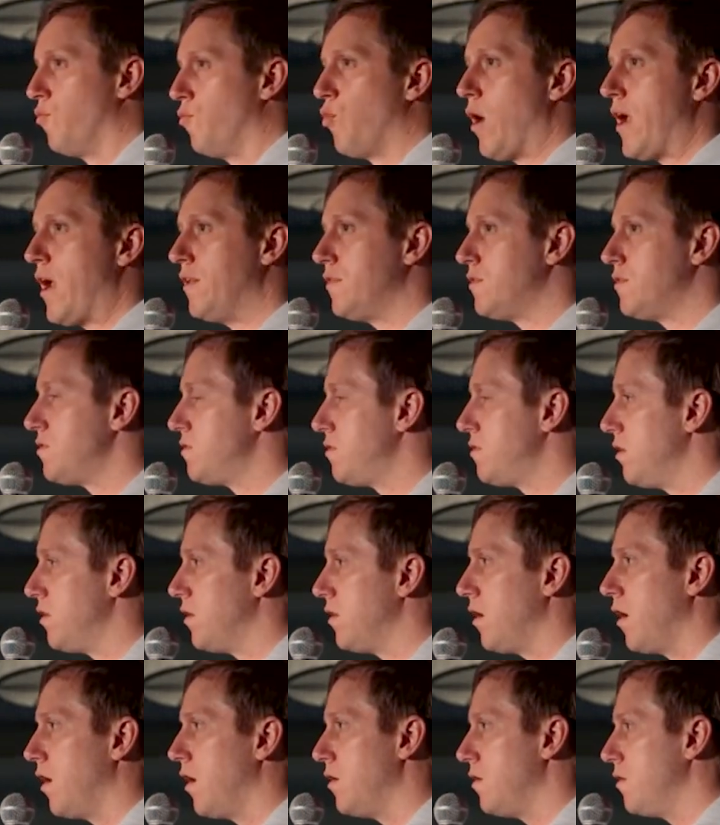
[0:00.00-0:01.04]
rights
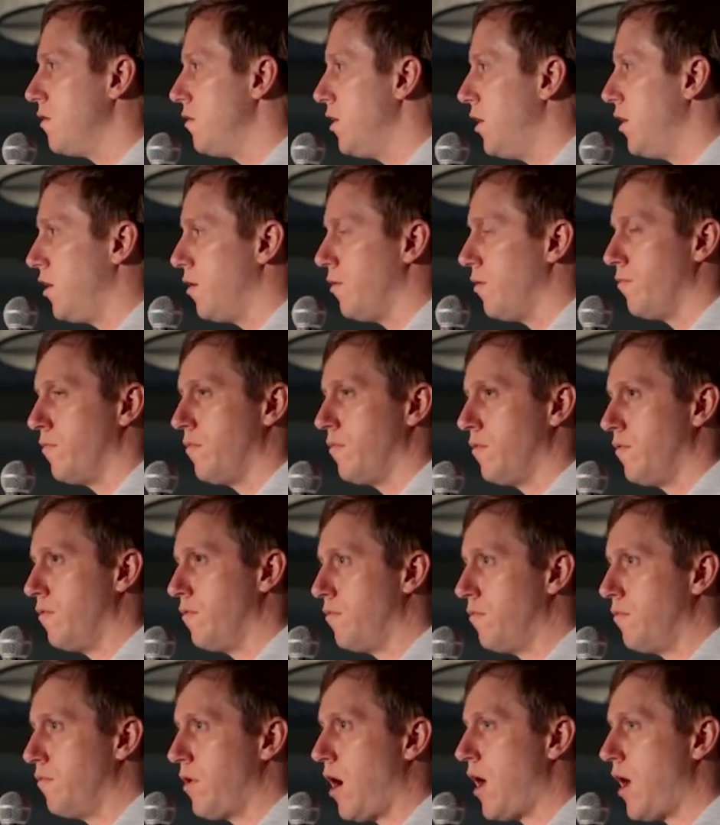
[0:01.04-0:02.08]
to,
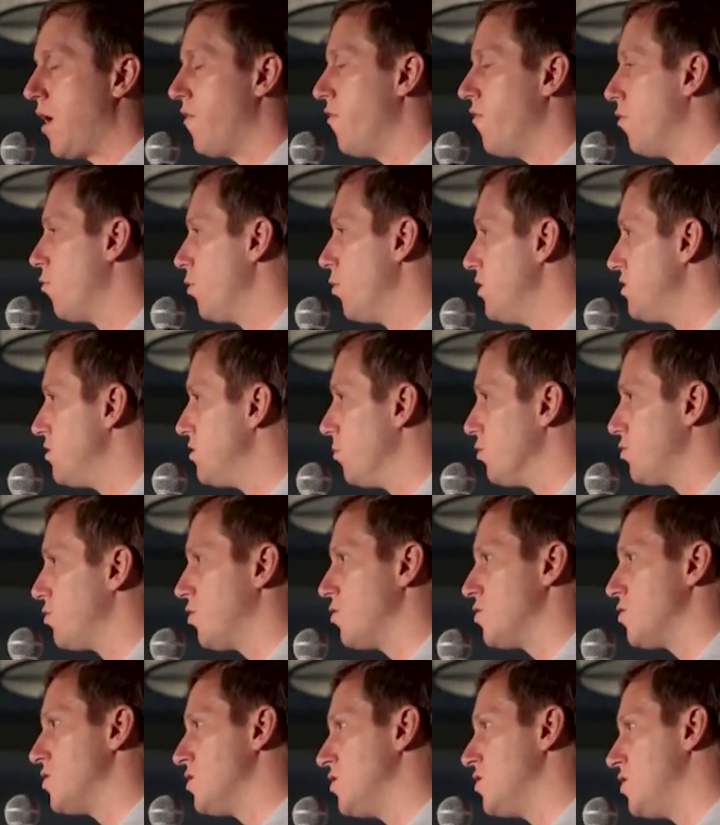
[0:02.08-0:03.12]
not have unreasonable
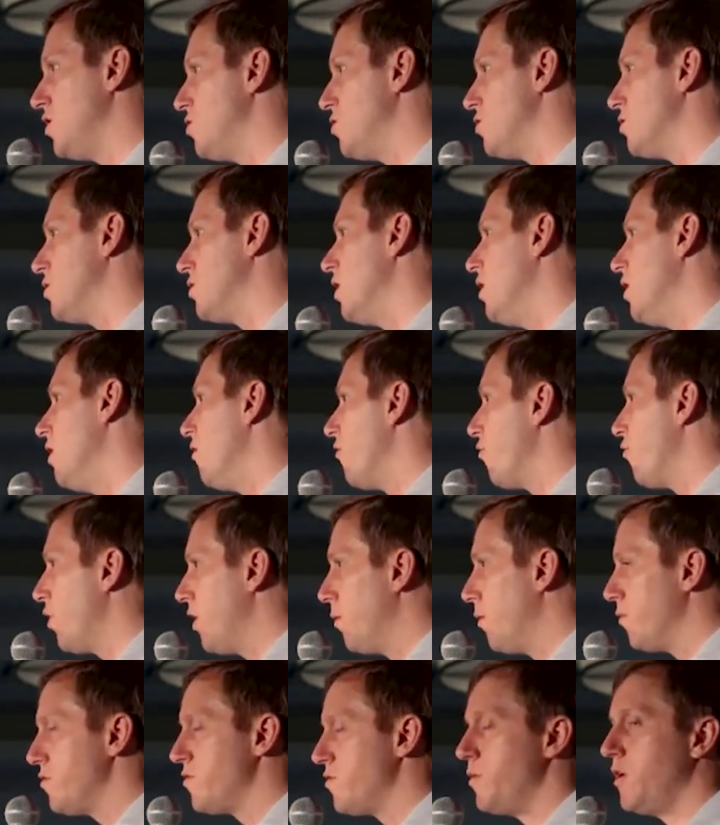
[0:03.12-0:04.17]
searches and seizures,
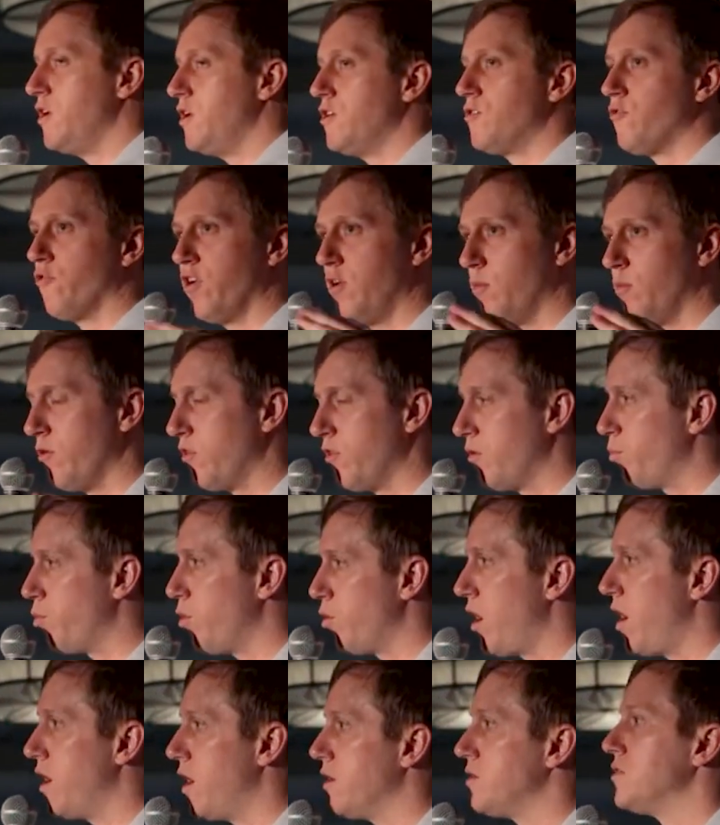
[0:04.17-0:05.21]
freedom of speech, freedom of the
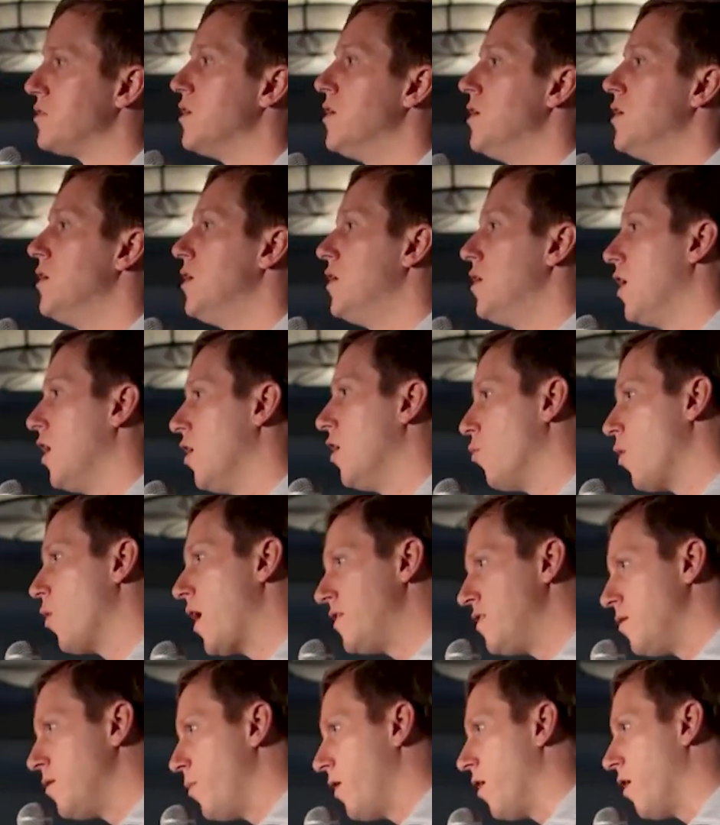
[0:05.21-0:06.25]
press,
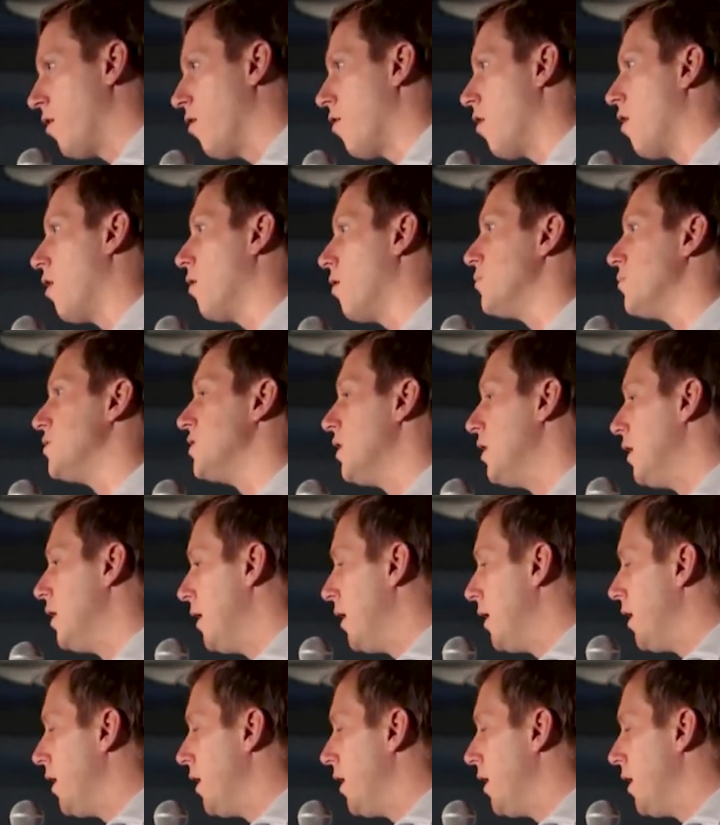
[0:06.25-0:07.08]
right to bear arms.